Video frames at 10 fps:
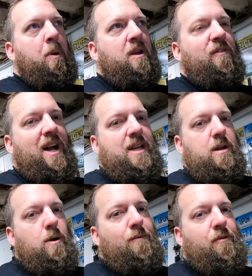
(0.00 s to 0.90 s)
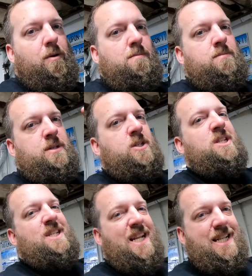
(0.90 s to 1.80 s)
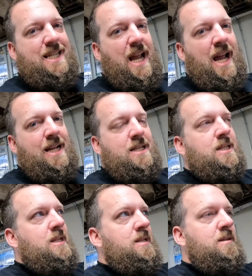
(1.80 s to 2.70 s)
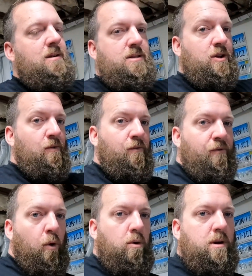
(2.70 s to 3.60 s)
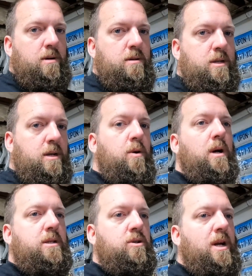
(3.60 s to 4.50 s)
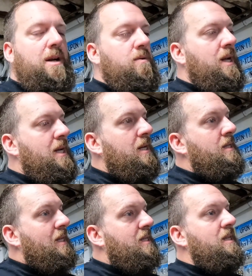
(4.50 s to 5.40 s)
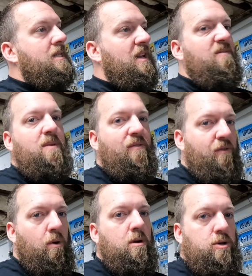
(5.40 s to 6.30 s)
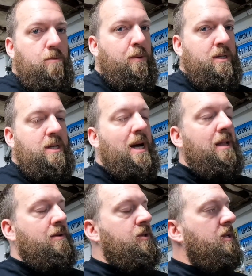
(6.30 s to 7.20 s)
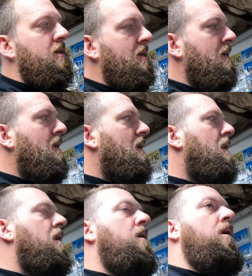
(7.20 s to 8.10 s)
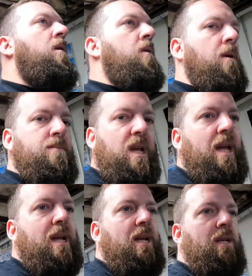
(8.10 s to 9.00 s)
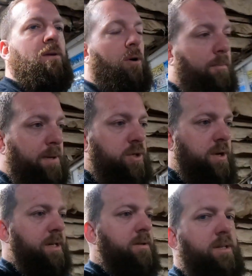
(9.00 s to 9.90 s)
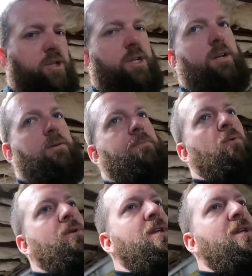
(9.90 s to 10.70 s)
But if I can go from 6 tanks to 4 to go out to drag week, that's gonna save me $400+. Oh, I'm taking an open trailer this year, but what